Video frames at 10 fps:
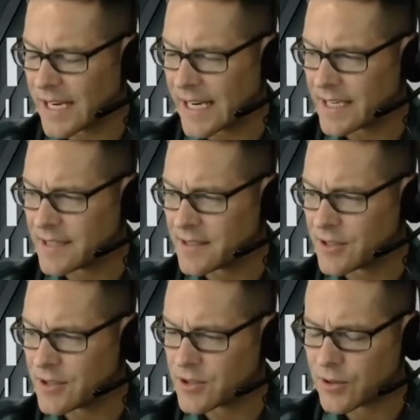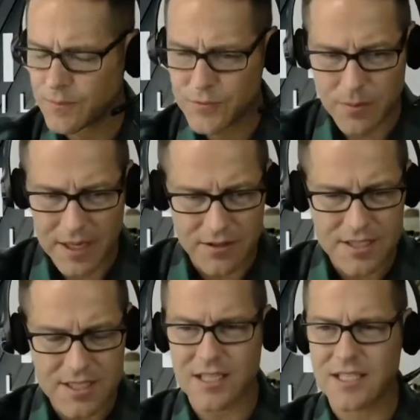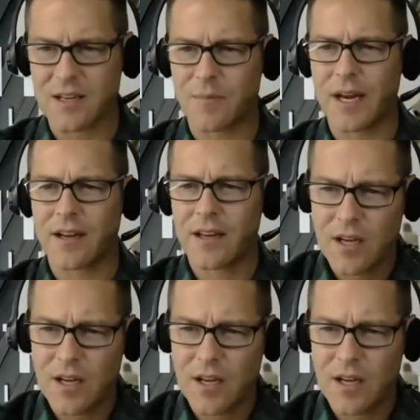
And so Michael, let's take a step back.